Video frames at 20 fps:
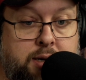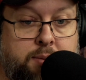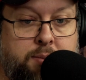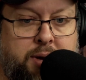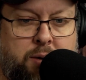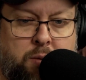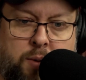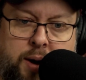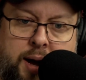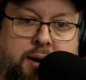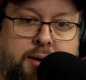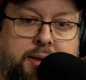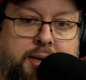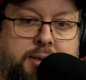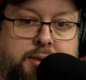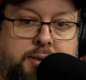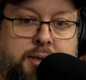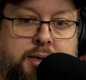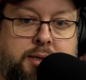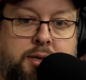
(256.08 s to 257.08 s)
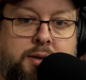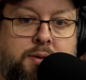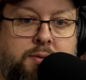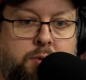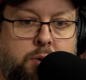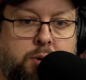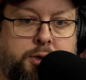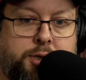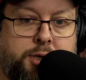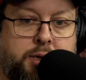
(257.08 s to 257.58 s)
And I'm like, wow, that's
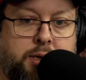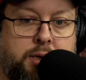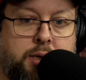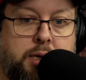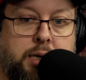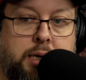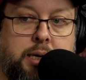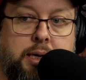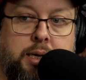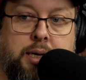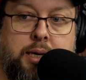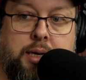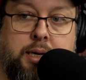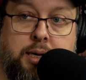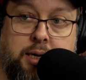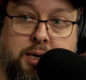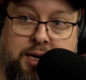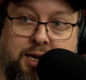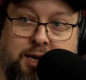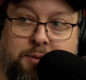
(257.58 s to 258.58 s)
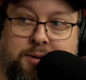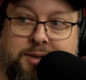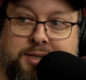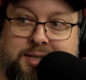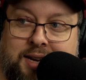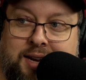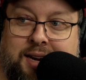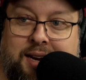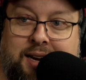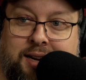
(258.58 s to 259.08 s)
unfortunate. He was
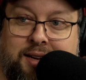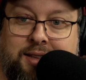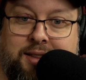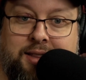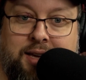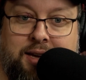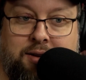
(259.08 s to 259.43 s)
saying